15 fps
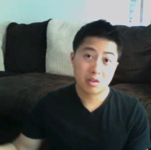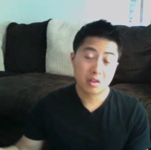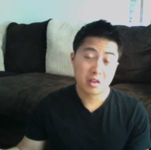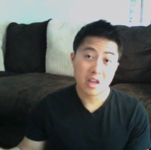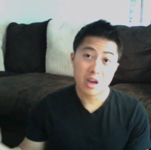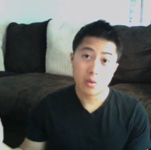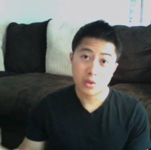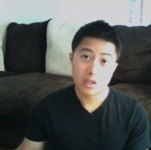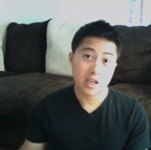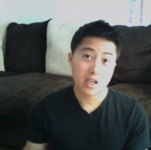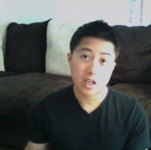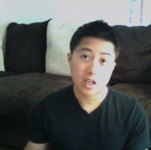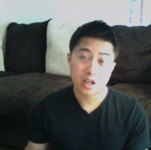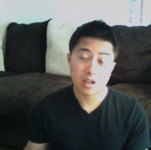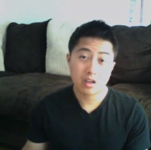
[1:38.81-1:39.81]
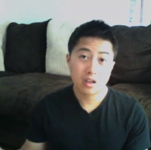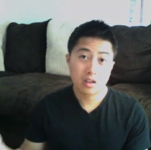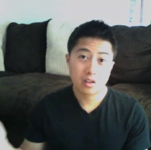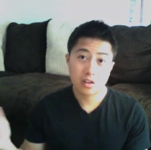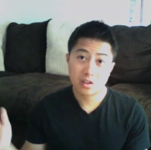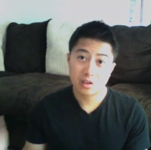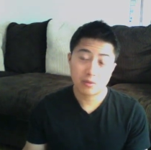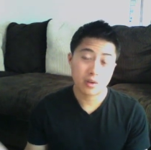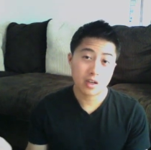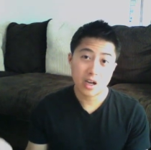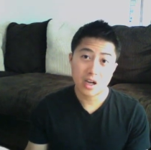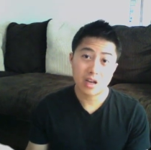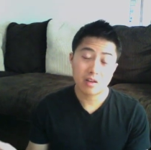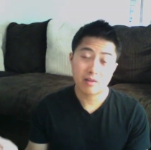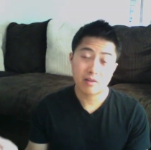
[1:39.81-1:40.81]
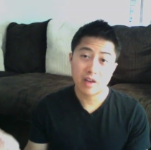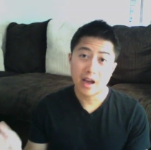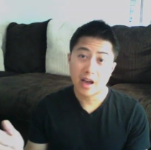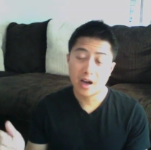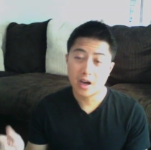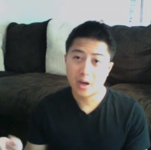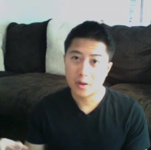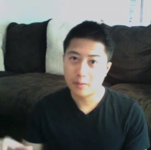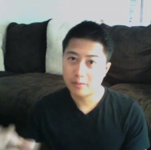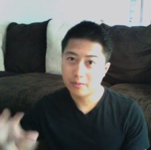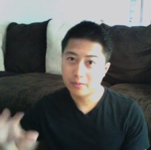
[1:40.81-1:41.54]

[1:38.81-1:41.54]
they were taking the different kind of